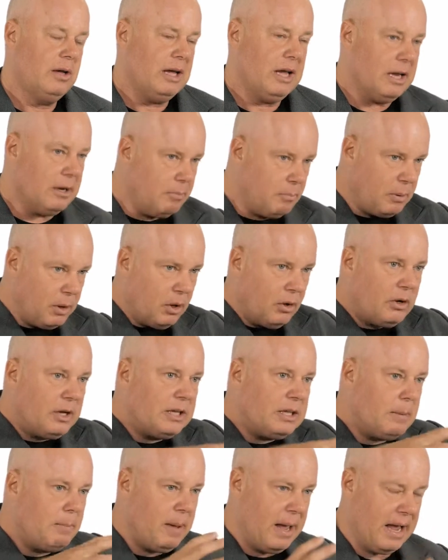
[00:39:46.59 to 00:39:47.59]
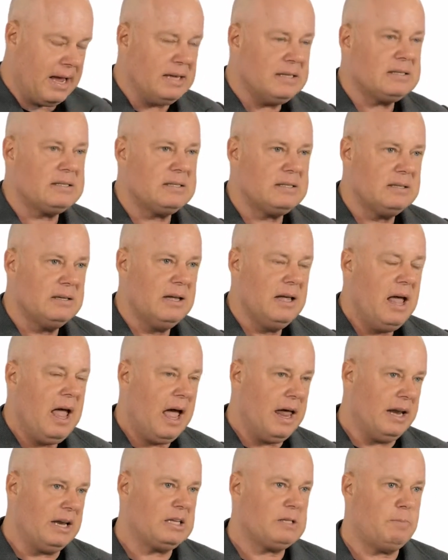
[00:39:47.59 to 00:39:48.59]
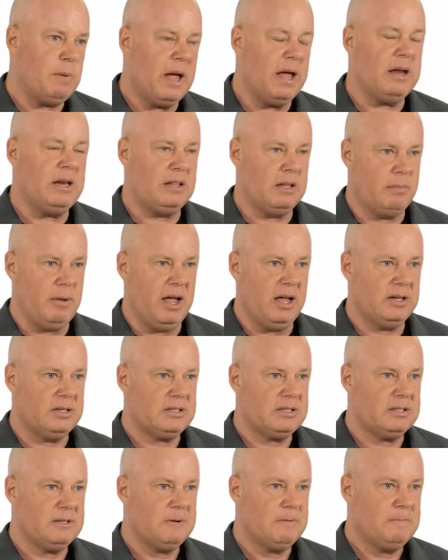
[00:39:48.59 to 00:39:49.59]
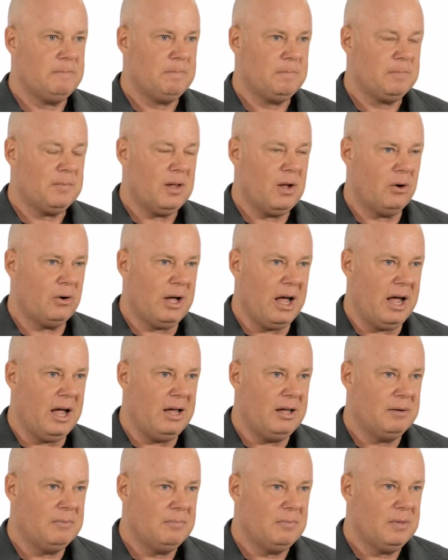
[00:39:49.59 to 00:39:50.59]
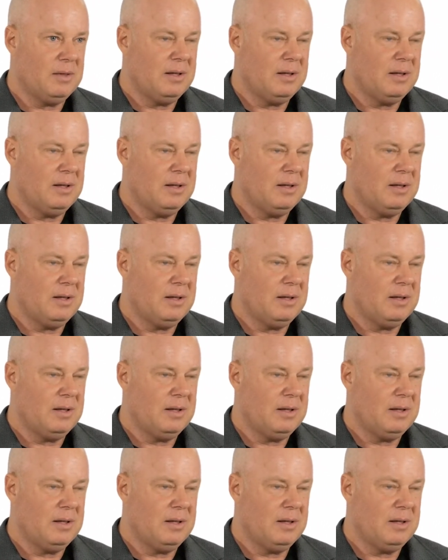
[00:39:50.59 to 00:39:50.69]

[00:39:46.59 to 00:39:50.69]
in building the base and expanding the base. Okay?